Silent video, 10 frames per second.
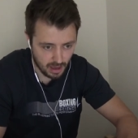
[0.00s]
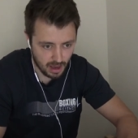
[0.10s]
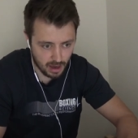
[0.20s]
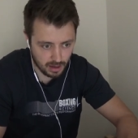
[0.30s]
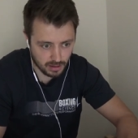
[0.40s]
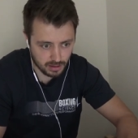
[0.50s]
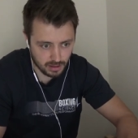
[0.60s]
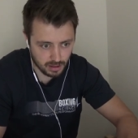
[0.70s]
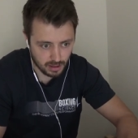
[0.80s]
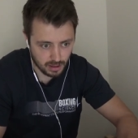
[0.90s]

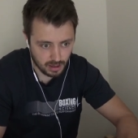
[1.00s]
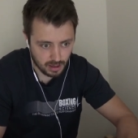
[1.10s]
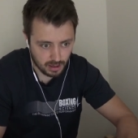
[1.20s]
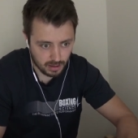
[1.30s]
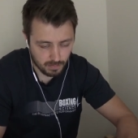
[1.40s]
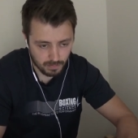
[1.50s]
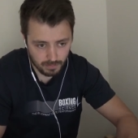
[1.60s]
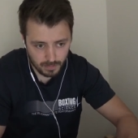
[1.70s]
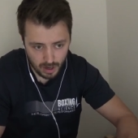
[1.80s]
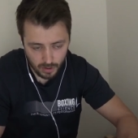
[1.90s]
And
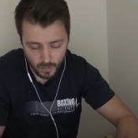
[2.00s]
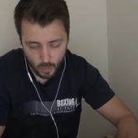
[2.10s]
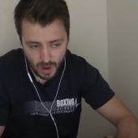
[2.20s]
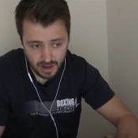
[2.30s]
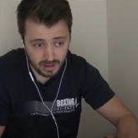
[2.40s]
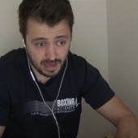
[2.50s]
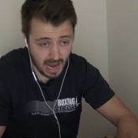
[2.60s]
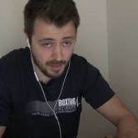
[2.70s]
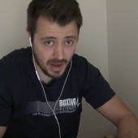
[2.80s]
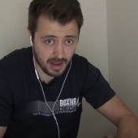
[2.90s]
you know, weights
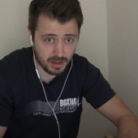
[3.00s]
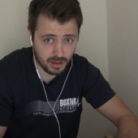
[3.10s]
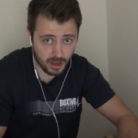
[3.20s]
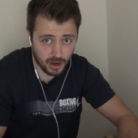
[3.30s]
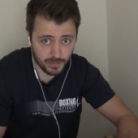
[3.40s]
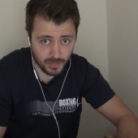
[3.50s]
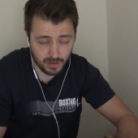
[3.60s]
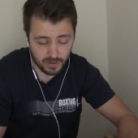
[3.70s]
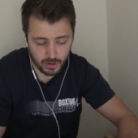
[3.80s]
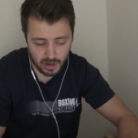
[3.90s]
can make you slow
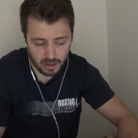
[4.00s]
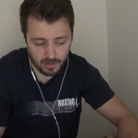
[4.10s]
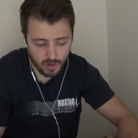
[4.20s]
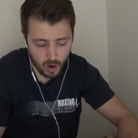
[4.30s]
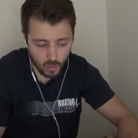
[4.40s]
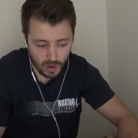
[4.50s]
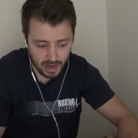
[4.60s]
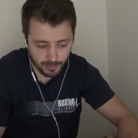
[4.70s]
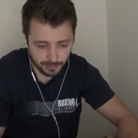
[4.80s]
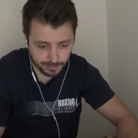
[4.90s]
if you do it in the wrong way.